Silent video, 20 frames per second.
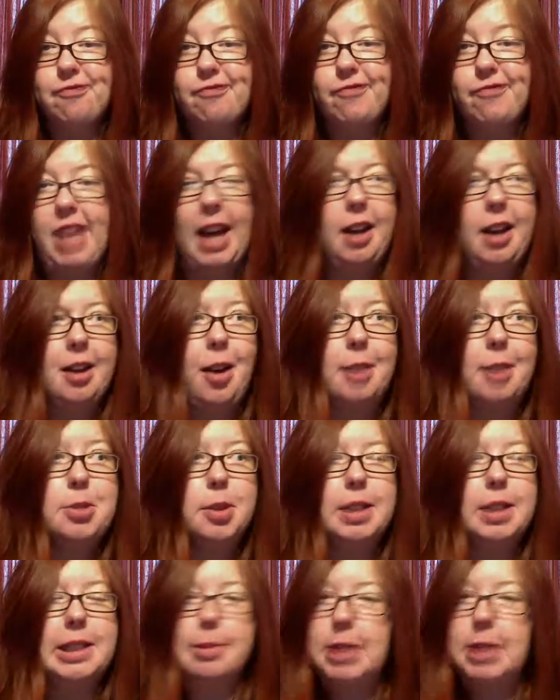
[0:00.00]
I don't know. I'm
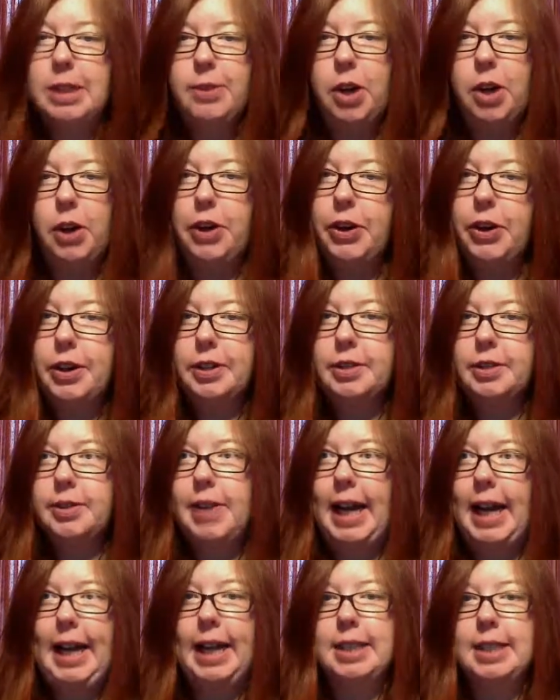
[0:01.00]
doing something wrong.
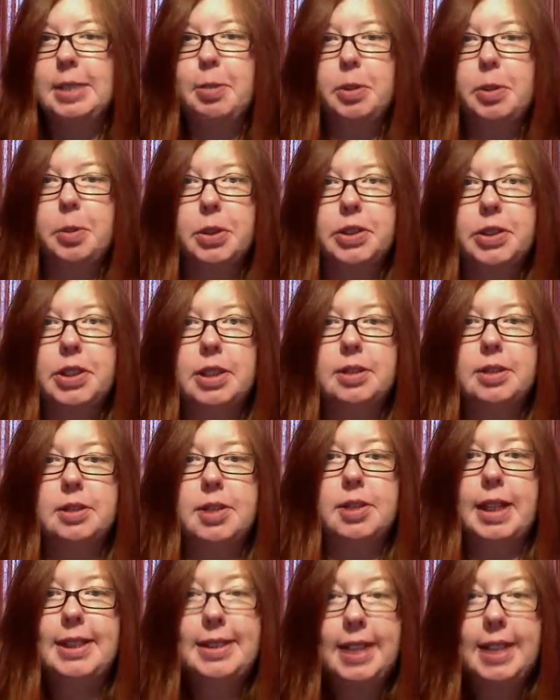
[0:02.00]
I can't spin worsted.
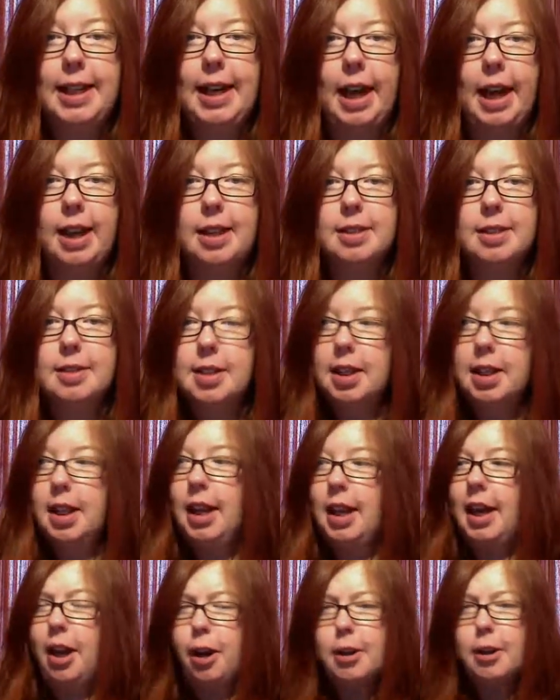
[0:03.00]
I stink at it.
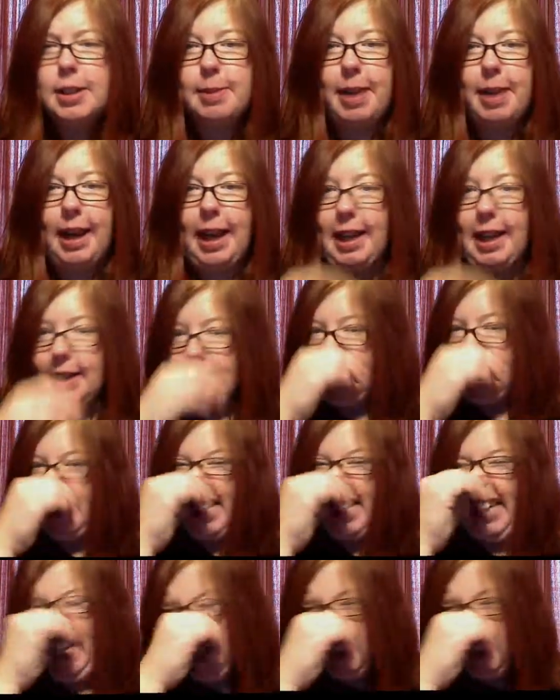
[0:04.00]
It hurts my hands. I
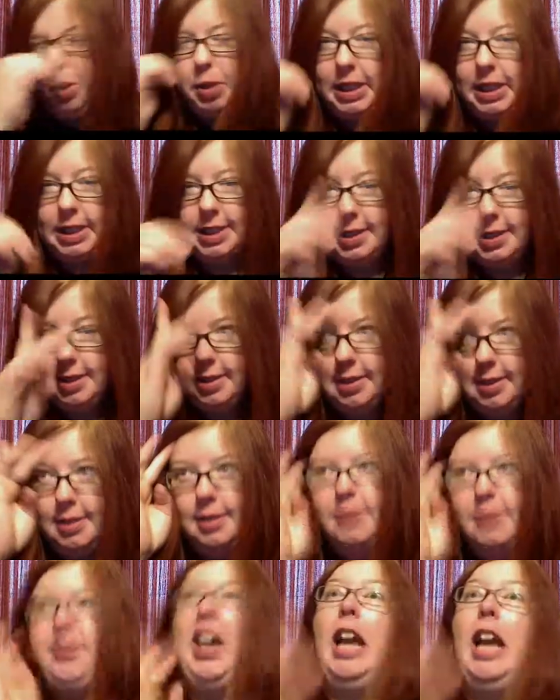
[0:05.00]
can't do it.
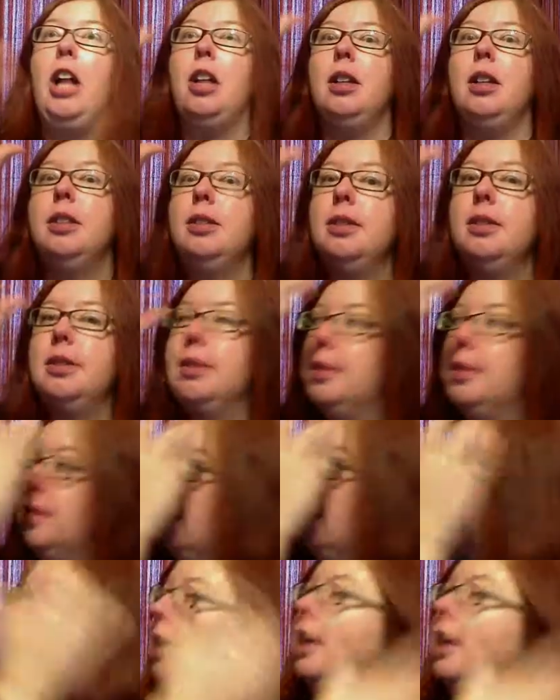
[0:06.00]
Fail.
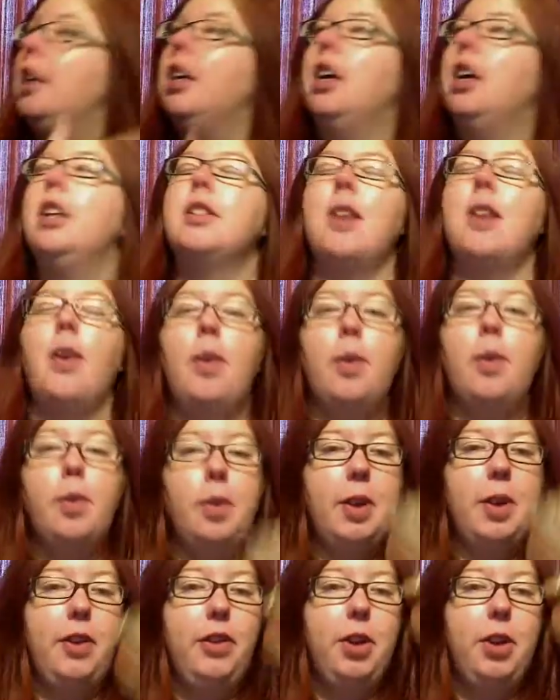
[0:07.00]
So
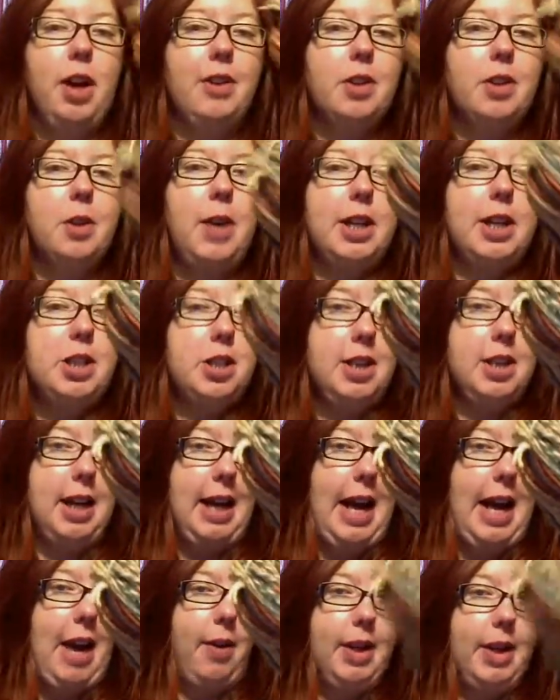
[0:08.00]
if you're ever questioning
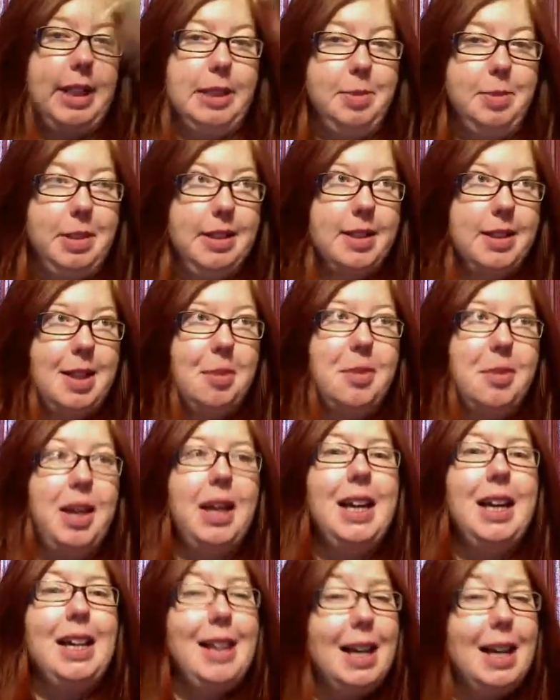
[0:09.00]
how I spin
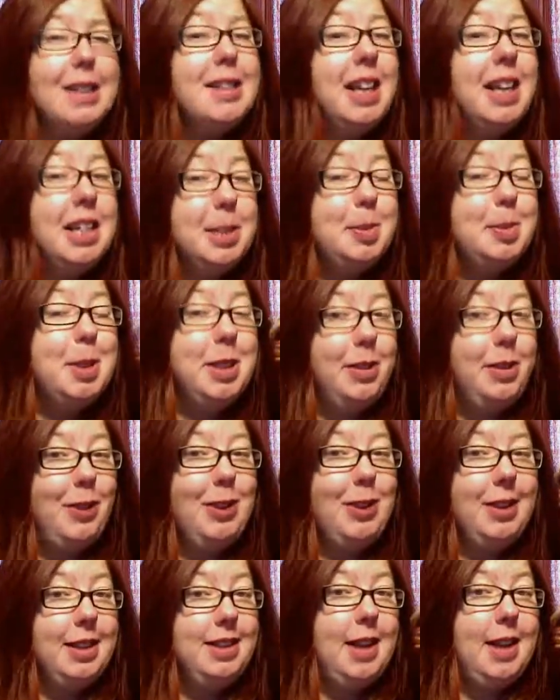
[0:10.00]
something, unless I
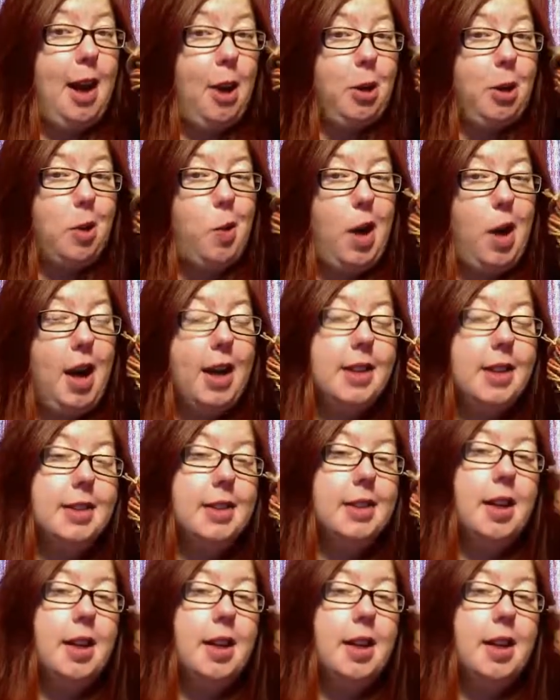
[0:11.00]
specifically say otherwise,